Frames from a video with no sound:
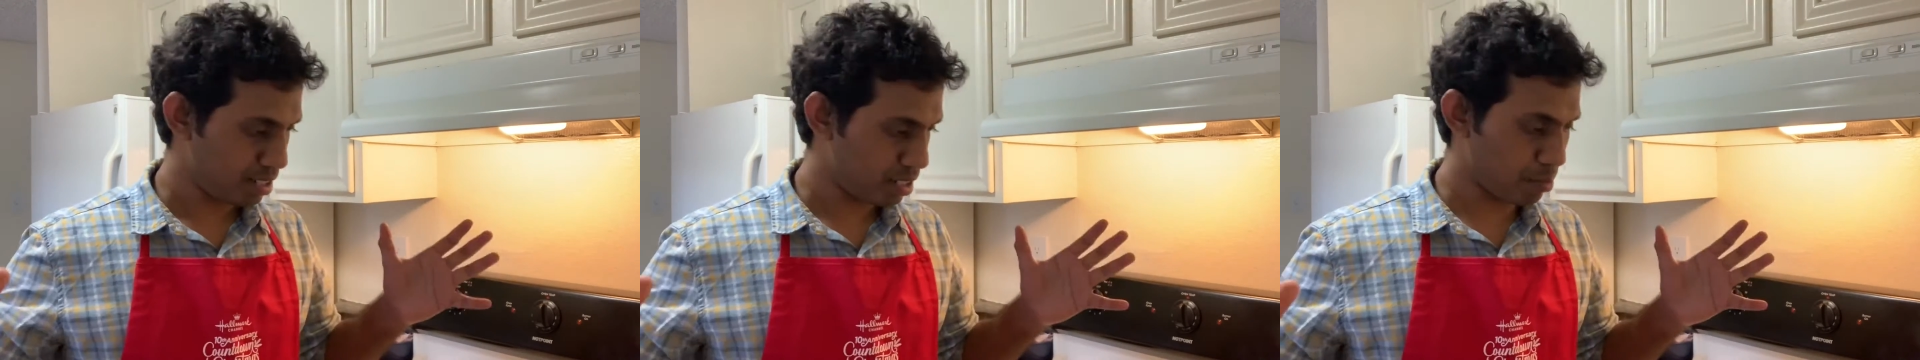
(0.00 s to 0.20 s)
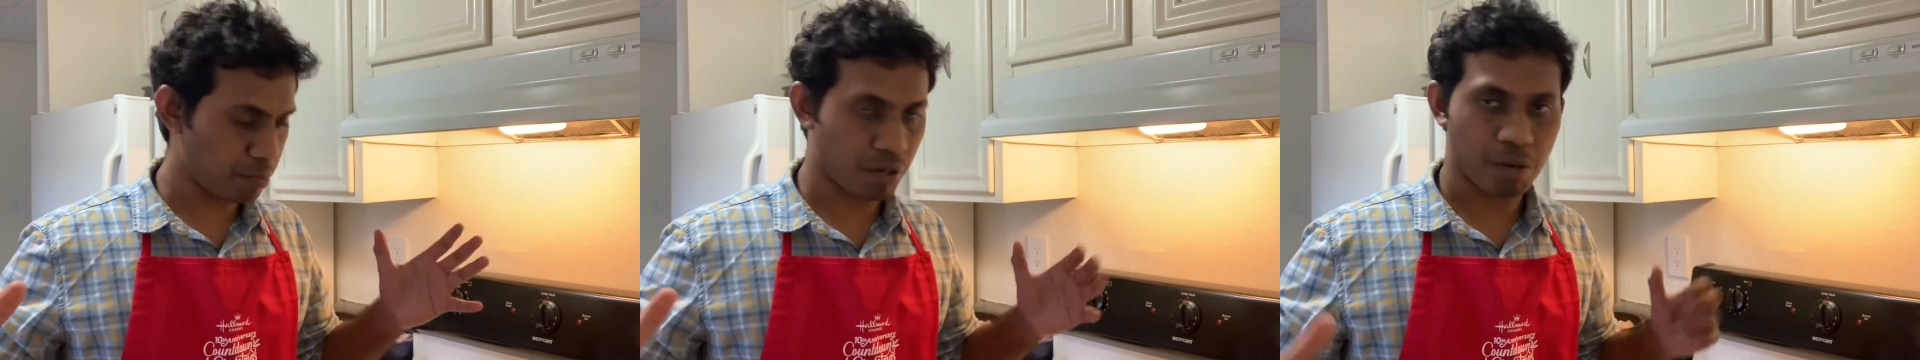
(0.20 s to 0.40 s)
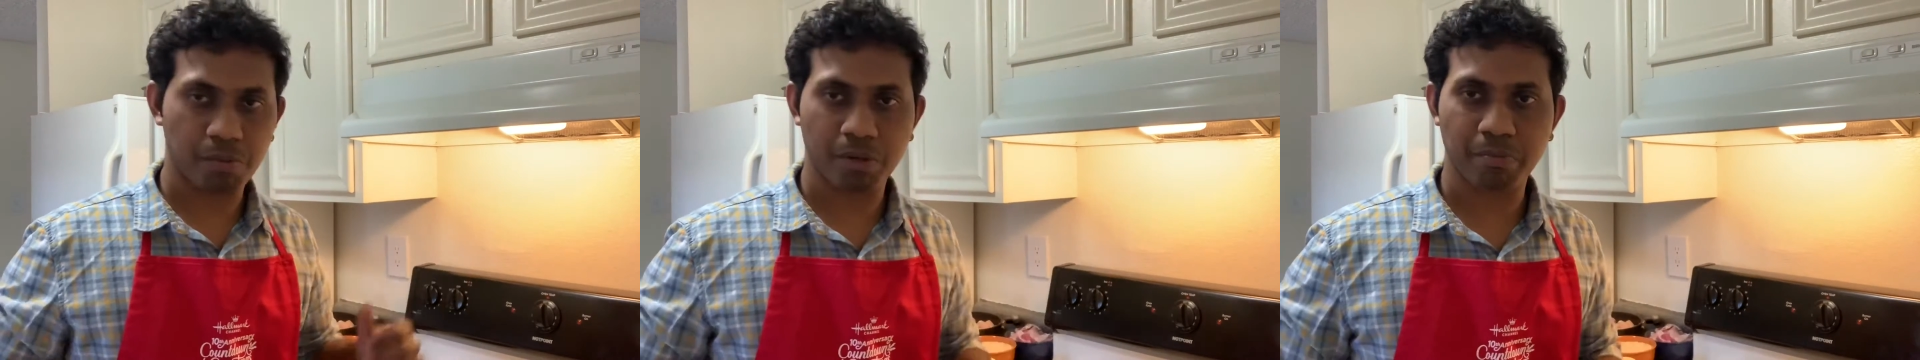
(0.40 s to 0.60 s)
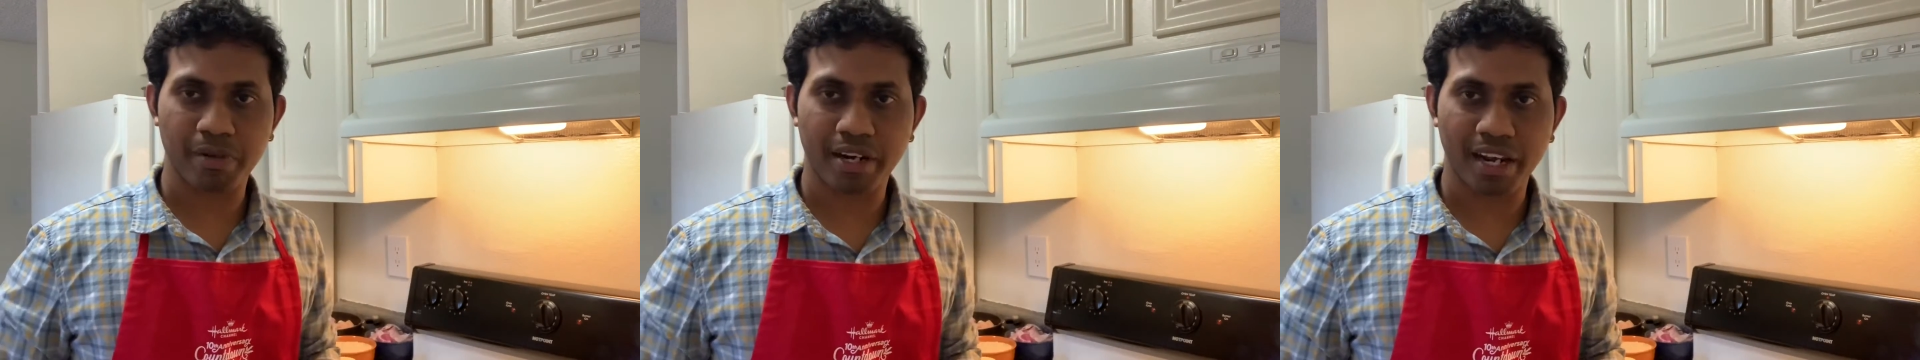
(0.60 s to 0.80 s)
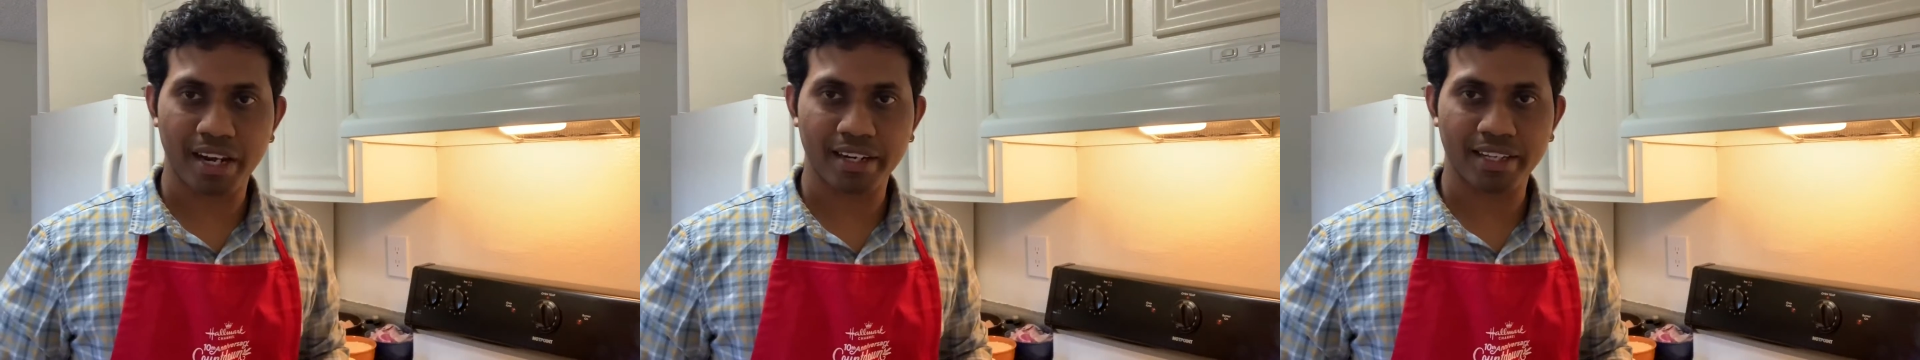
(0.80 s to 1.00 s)
proper
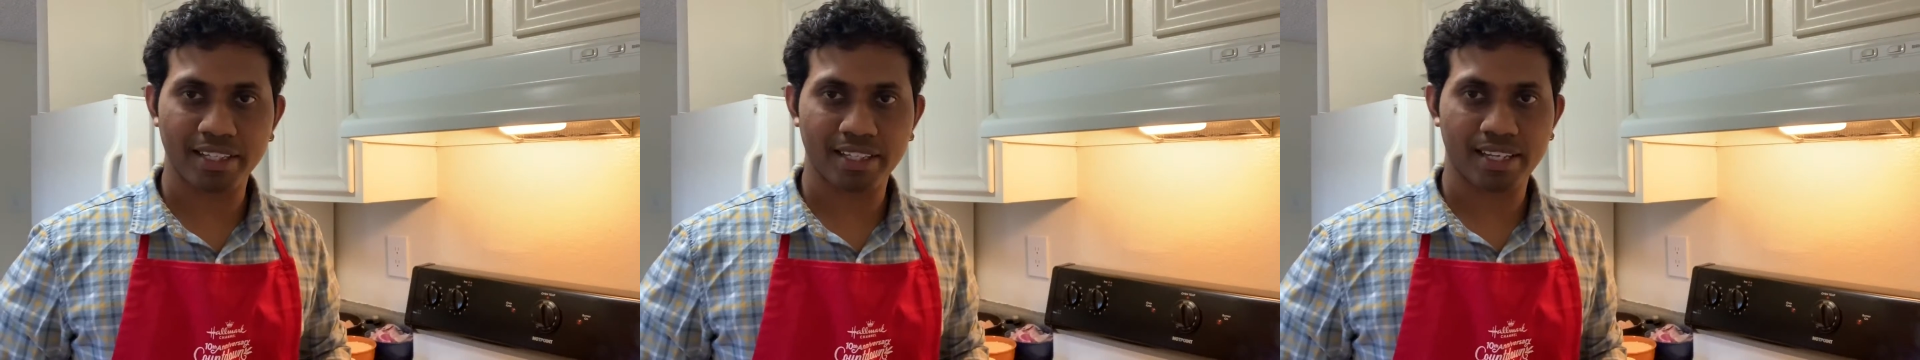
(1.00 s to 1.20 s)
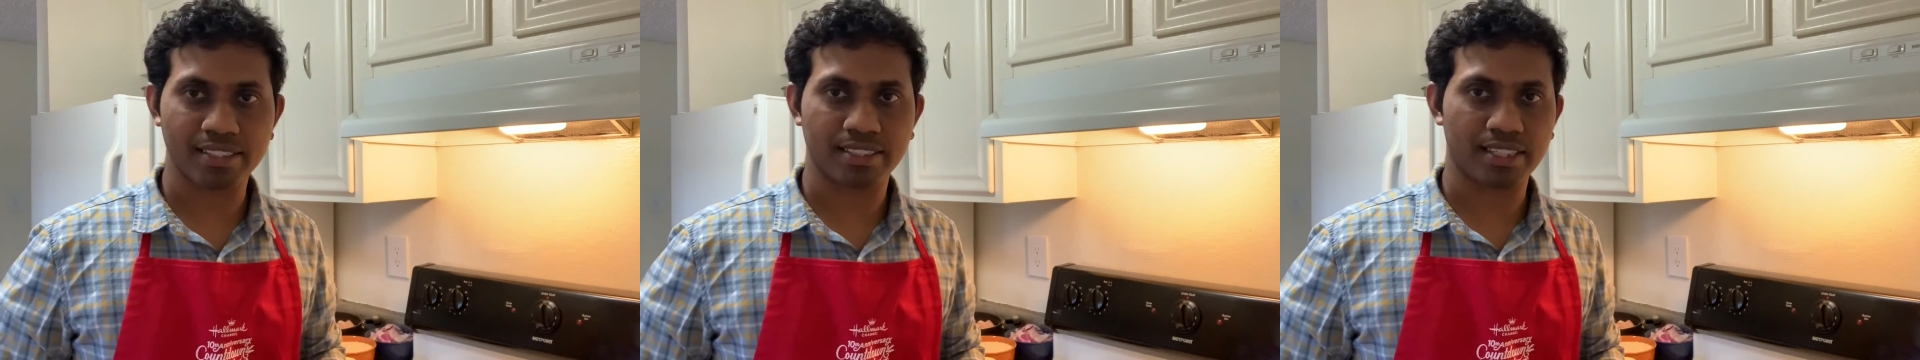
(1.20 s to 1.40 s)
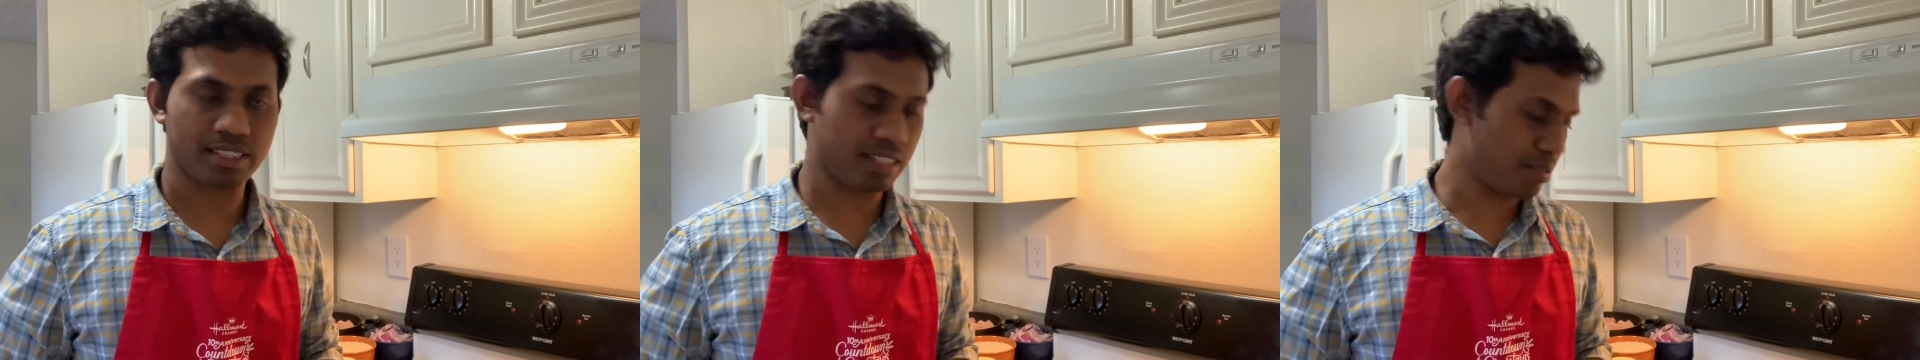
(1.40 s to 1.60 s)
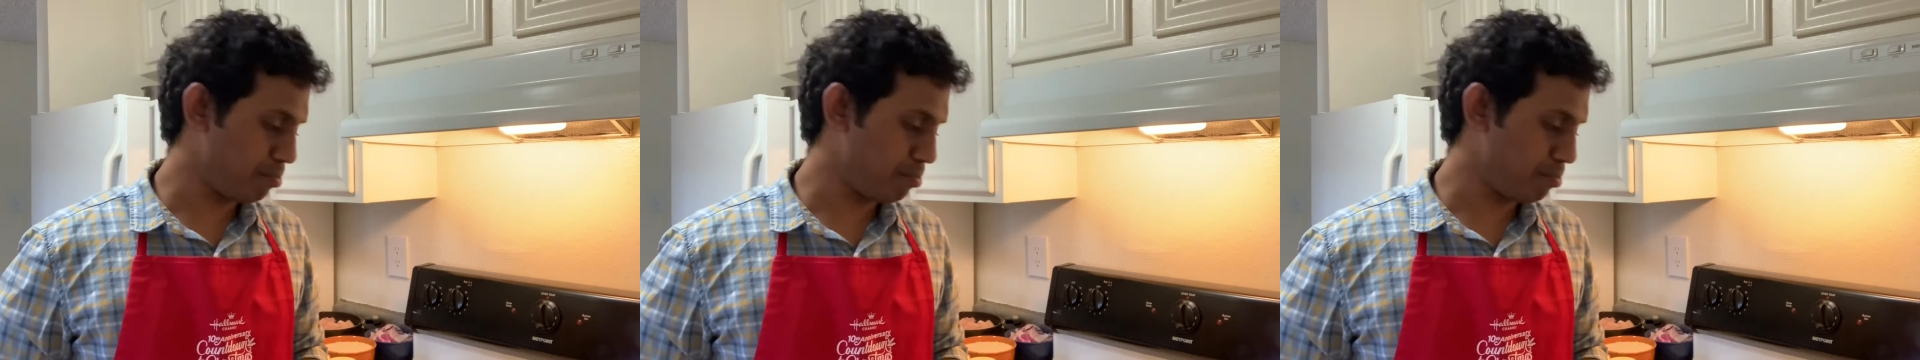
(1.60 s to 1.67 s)
biryani as such,